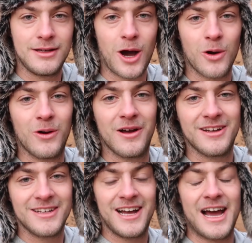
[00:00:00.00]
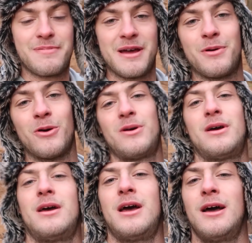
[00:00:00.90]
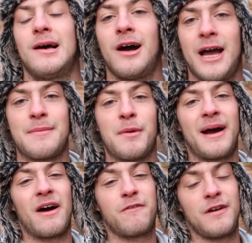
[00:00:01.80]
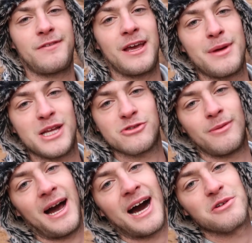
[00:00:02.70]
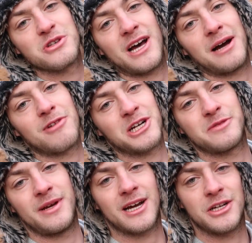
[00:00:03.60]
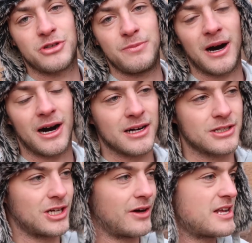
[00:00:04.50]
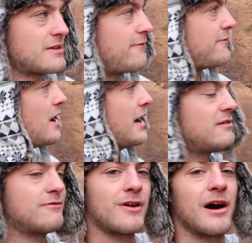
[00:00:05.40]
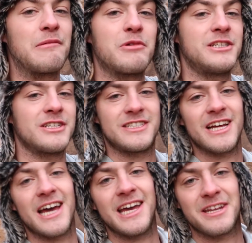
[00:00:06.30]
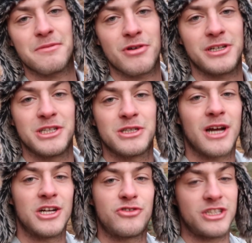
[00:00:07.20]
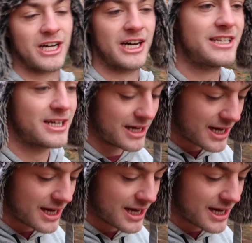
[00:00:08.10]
Yo, hey people. I am about 15 minutes from my house at Rushmere Country Park. So it's a fine, fine winter's day in the British countryside.